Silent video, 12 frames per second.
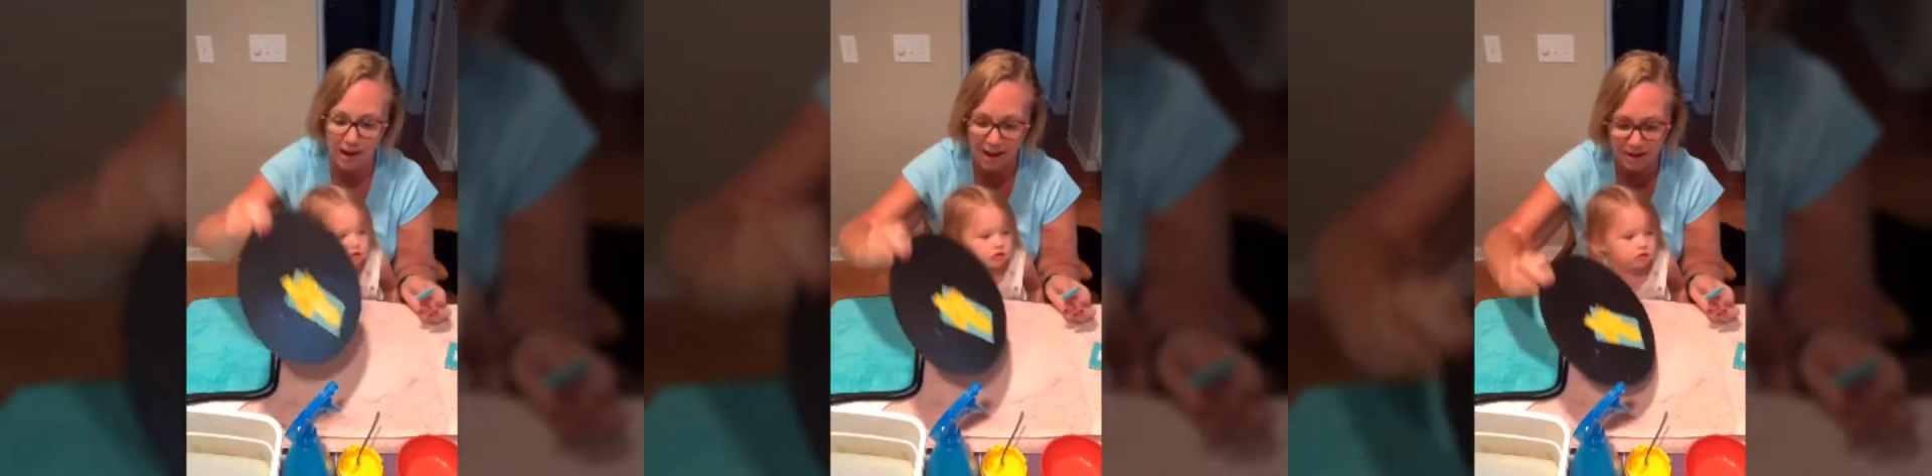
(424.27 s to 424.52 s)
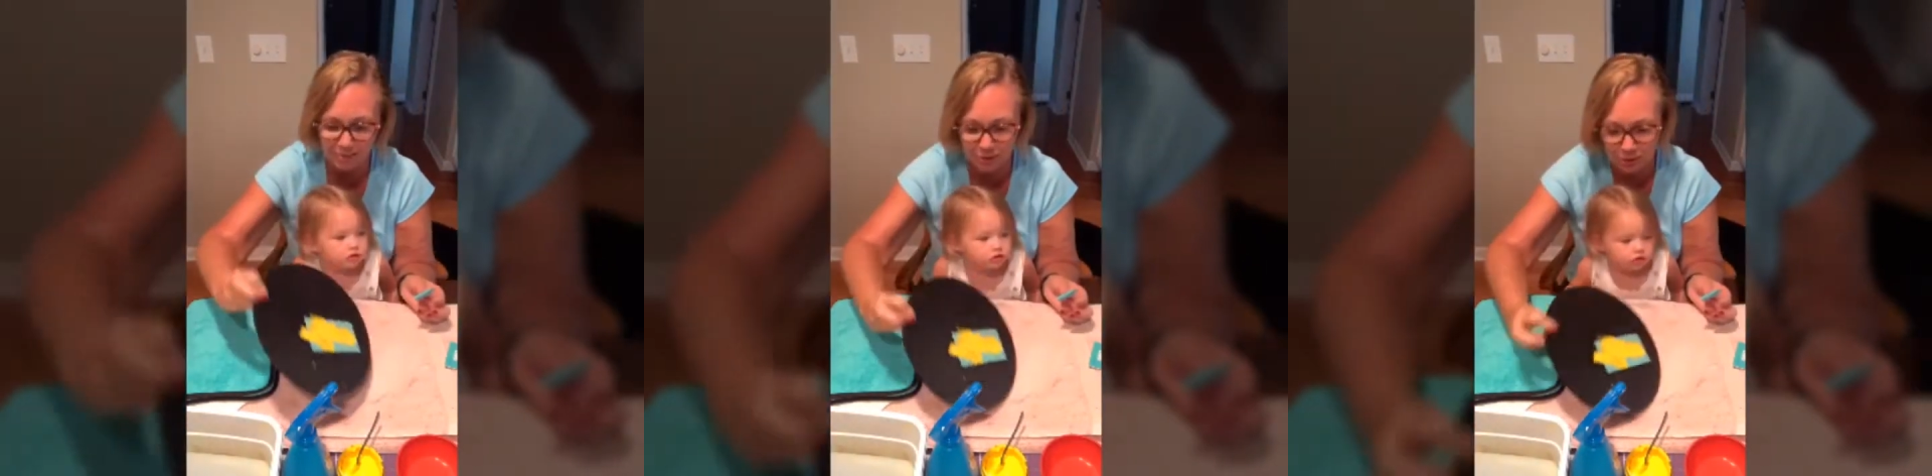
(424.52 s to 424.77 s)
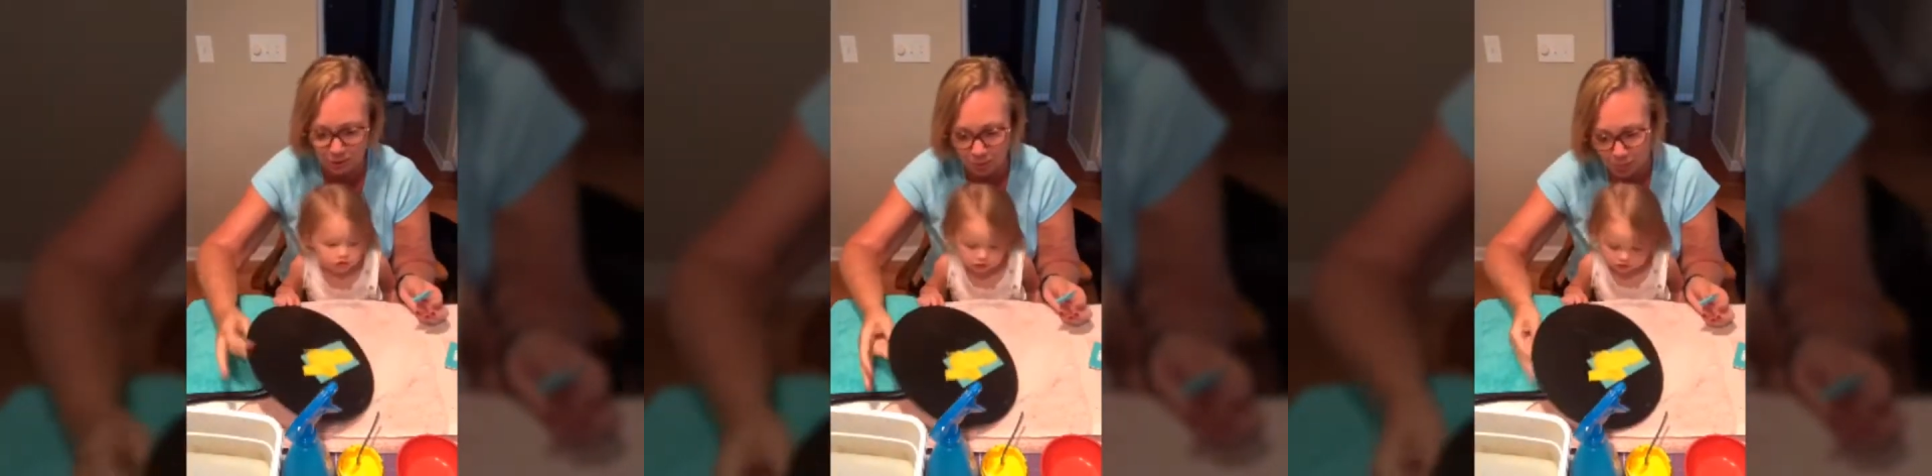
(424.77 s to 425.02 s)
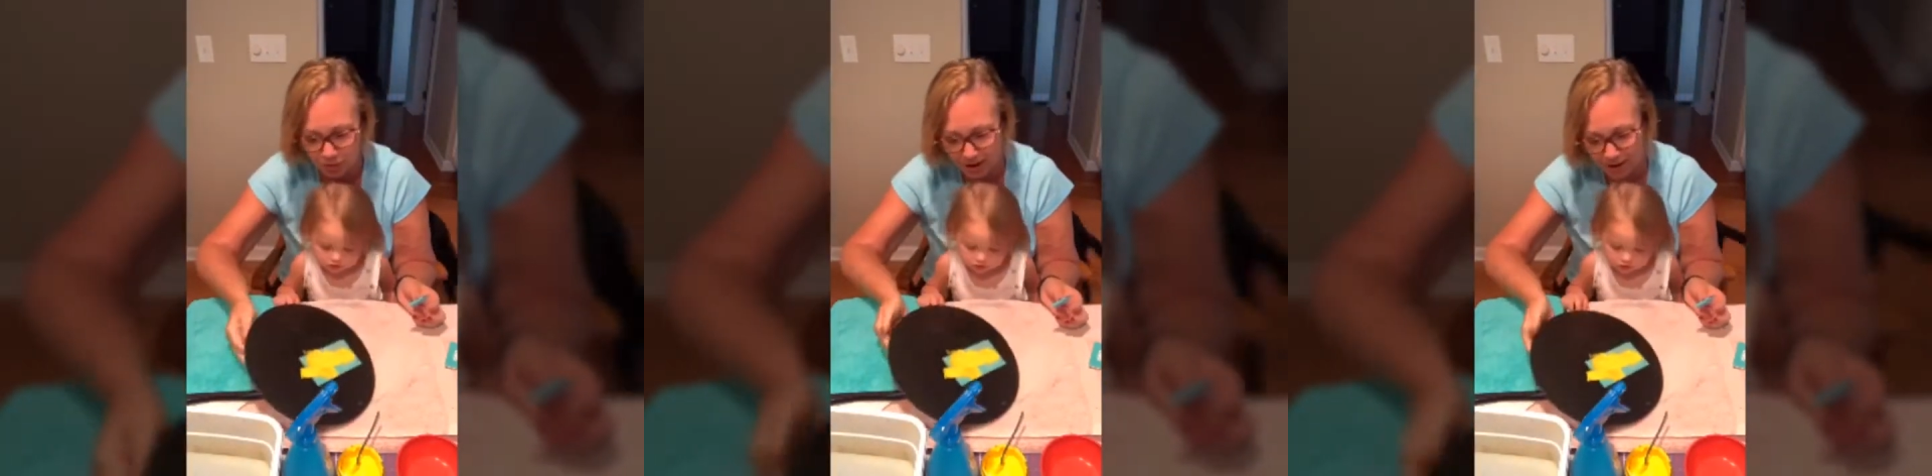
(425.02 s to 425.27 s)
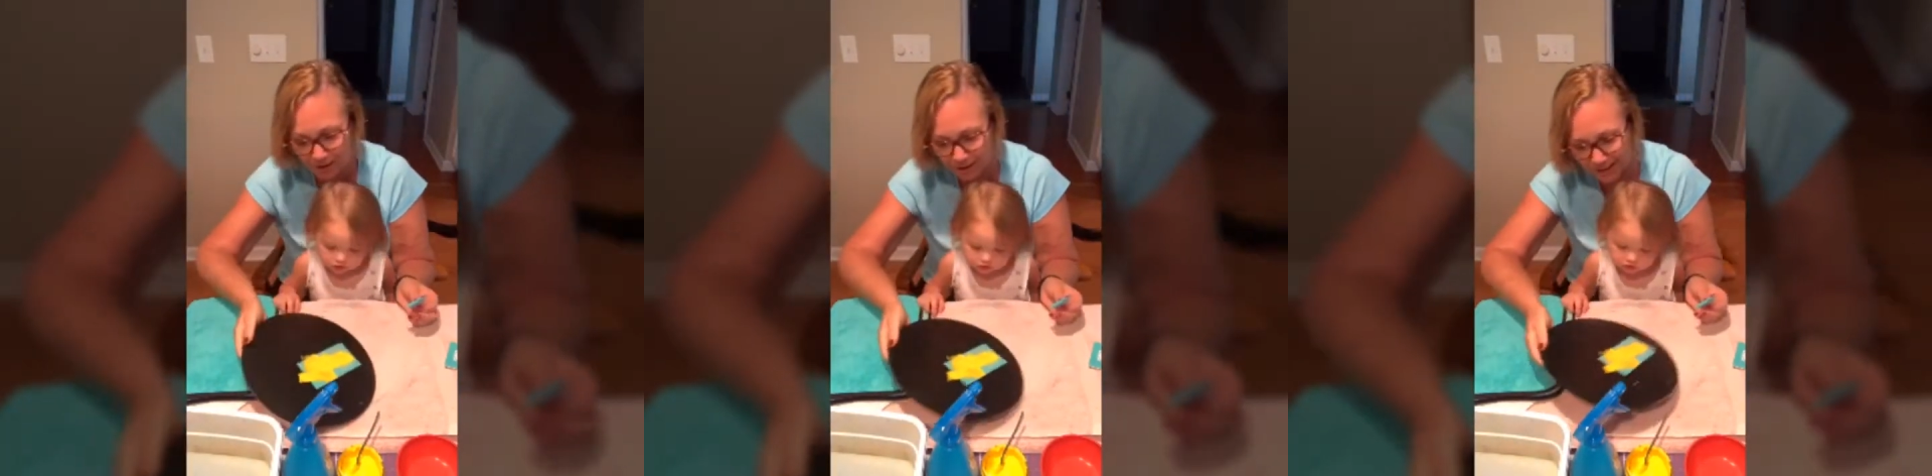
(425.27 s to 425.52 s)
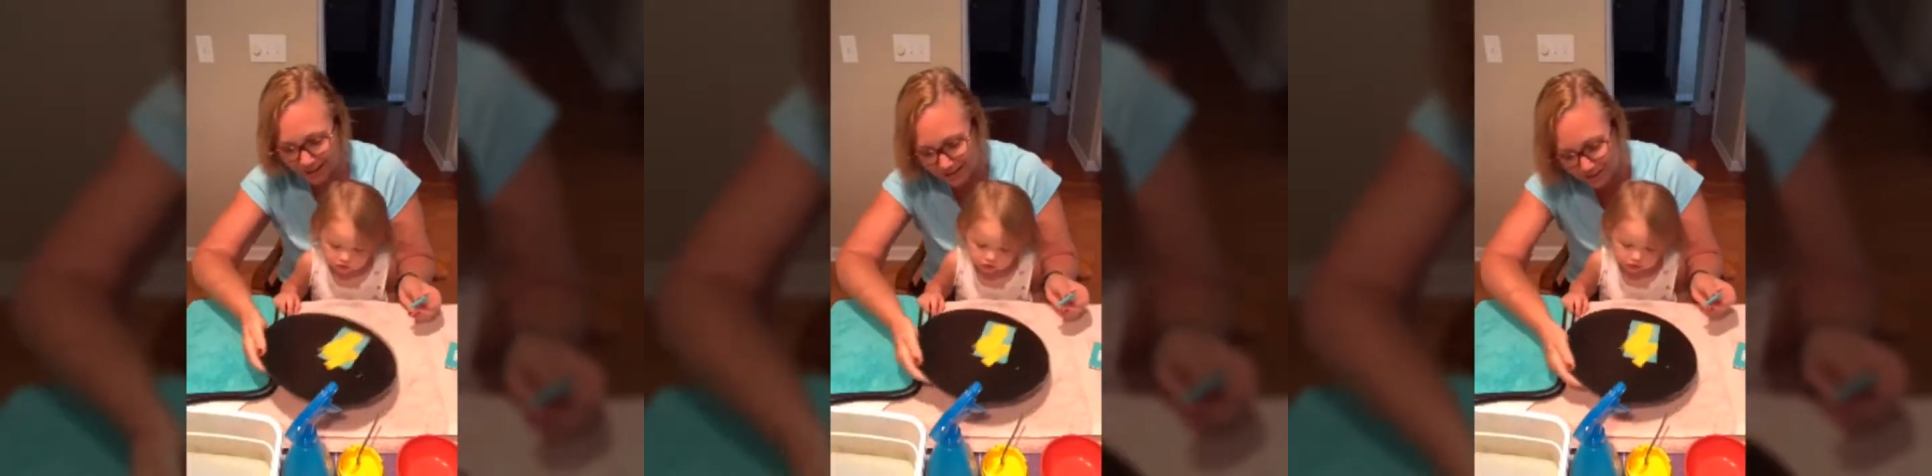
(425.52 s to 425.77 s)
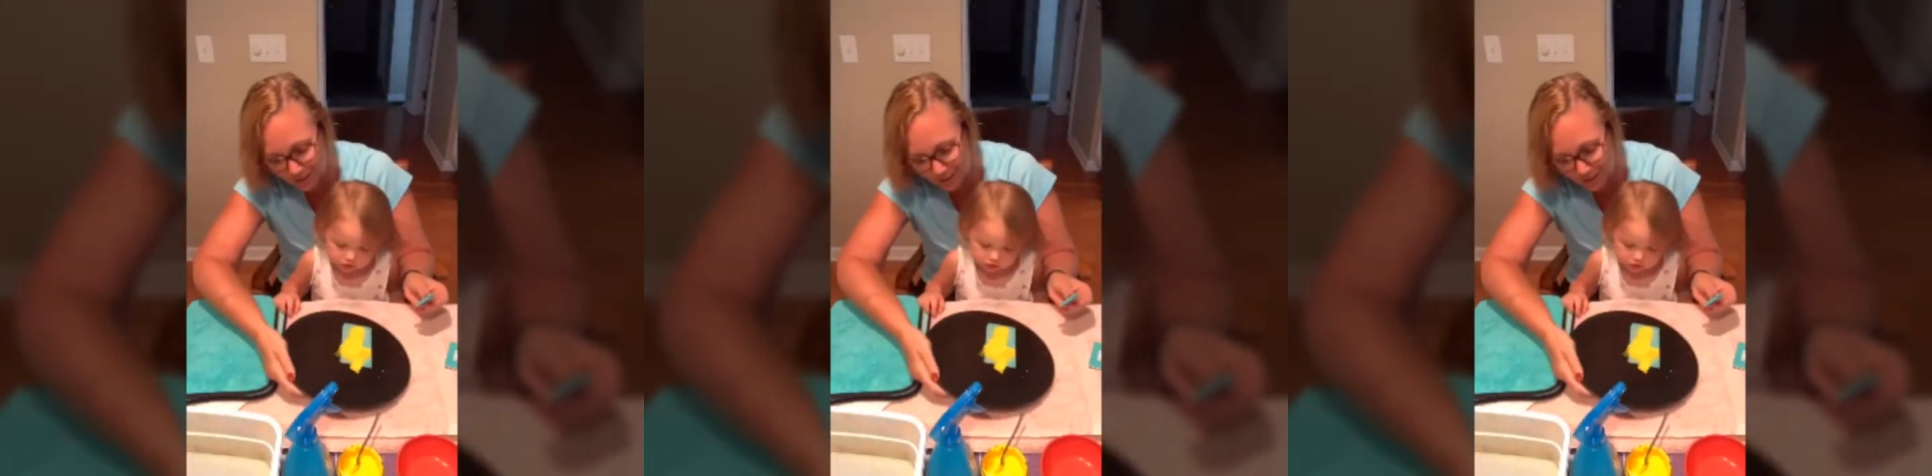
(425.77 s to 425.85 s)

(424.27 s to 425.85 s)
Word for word: I'm so proud. That is